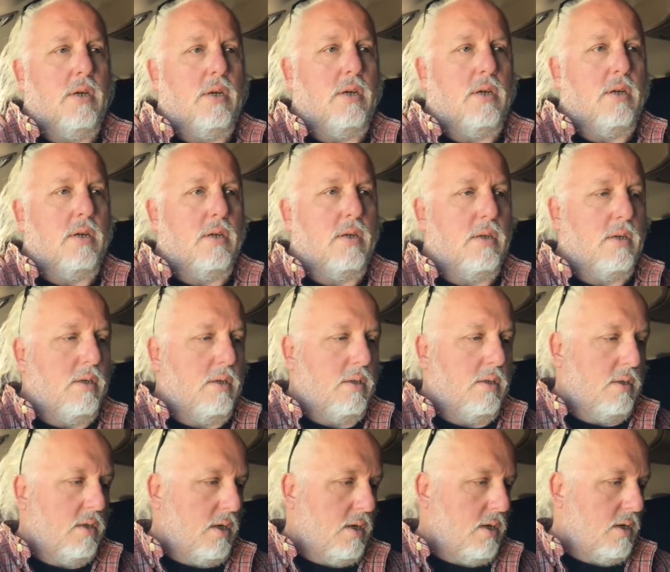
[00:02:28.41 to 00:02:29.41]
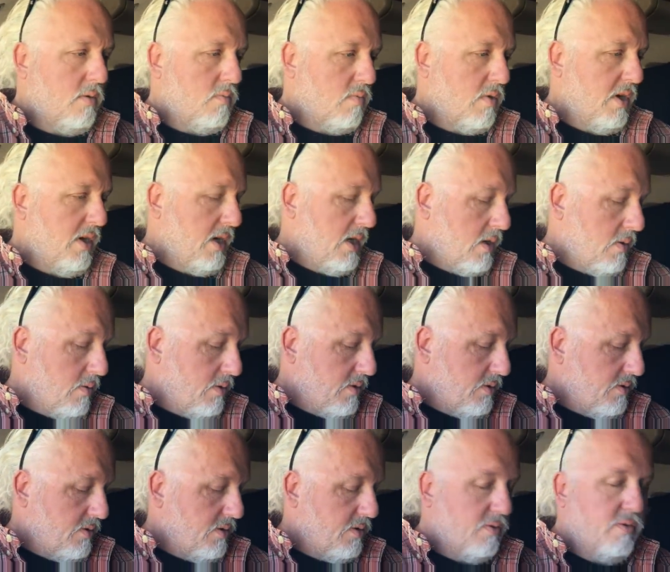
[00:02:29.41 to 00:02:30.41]
right now
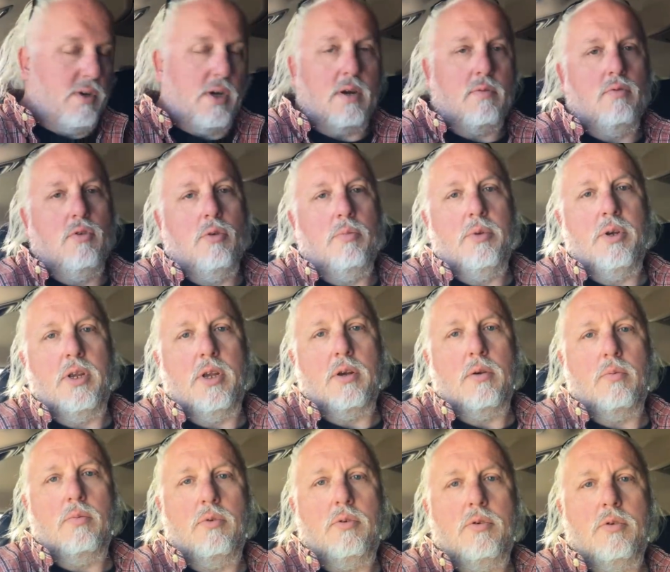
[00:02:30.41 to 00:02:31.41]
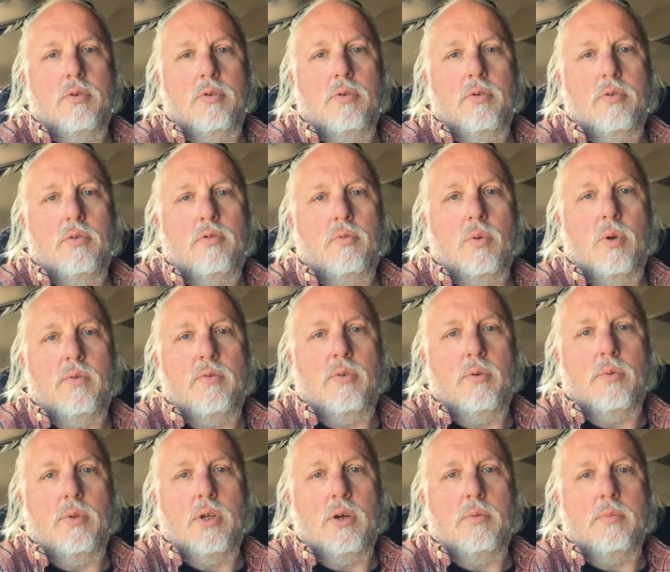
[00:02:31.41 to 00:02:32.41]
there's not room in here to do the
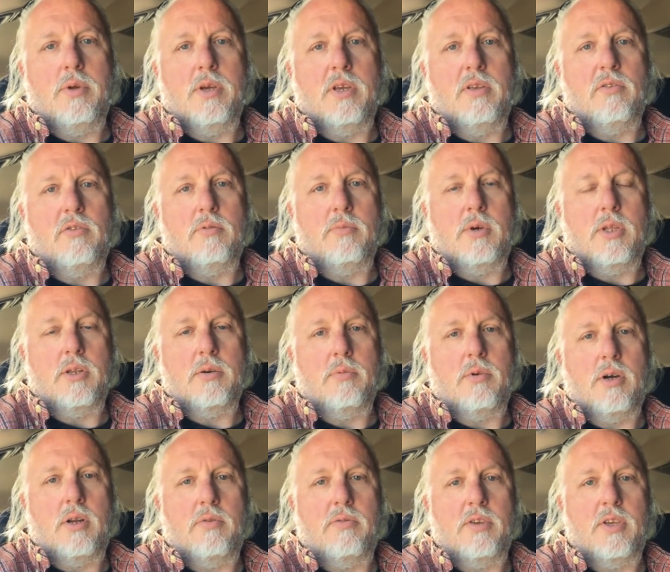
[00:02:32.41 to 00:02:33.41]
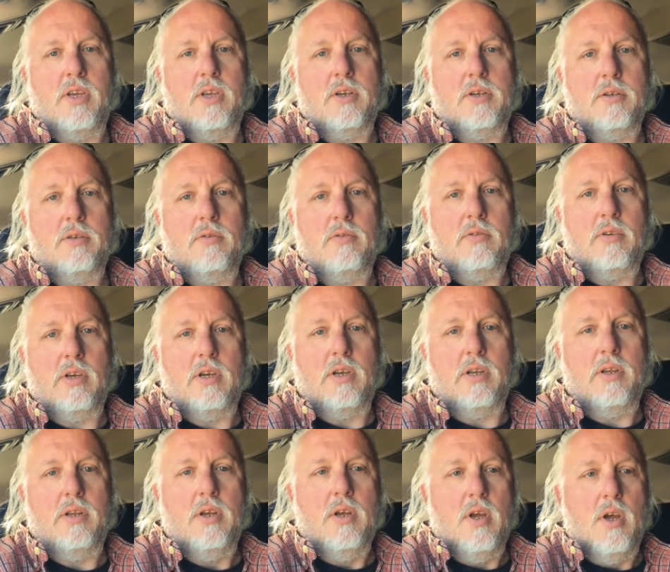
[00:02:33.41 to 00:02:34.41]
swivel without making some other modifications,
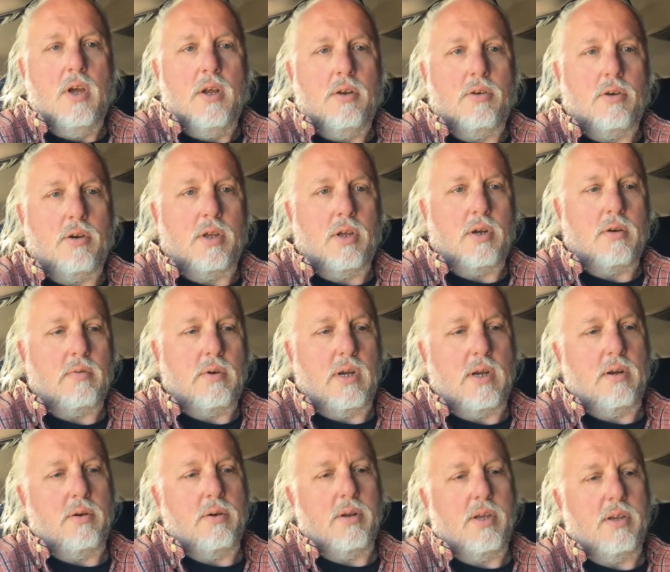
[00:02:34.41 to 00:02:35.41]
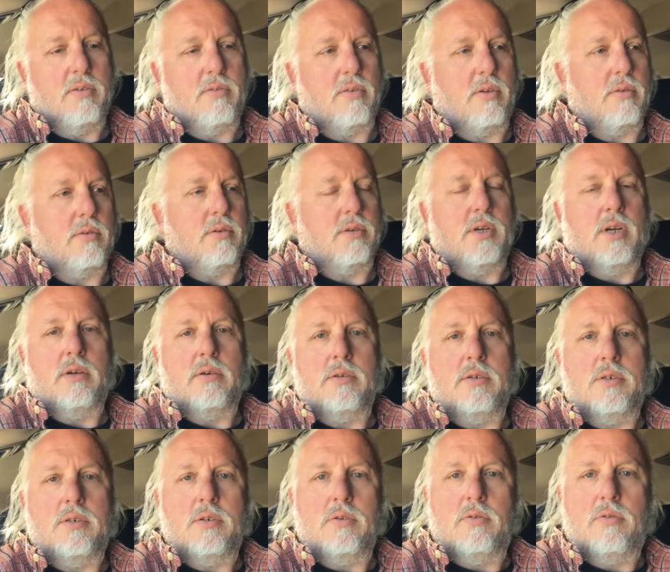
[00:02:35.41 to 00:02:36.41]
and turning it around has other
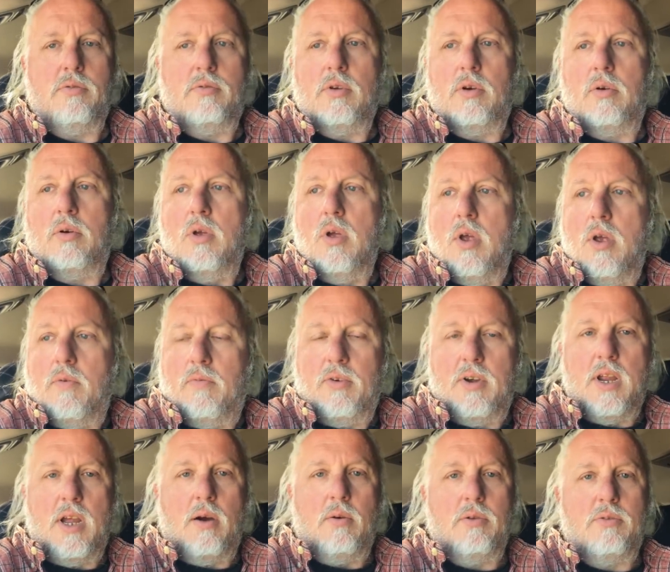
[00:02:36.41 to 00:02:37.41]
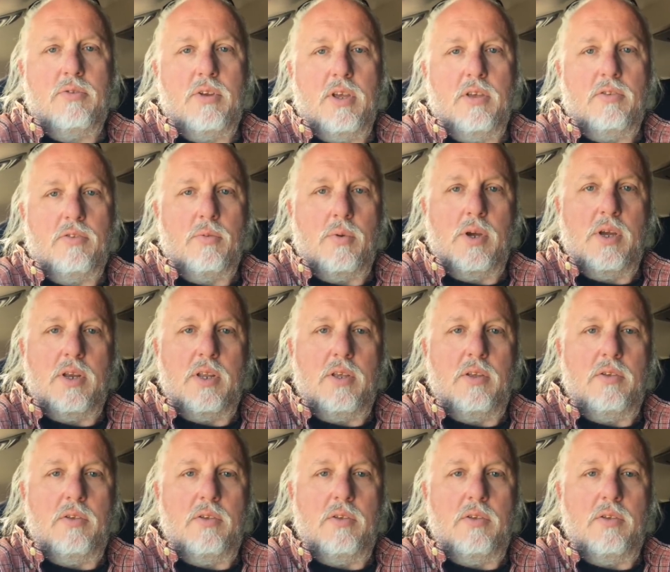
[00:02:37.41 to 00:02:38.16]
challenges. So for now, it stays the way it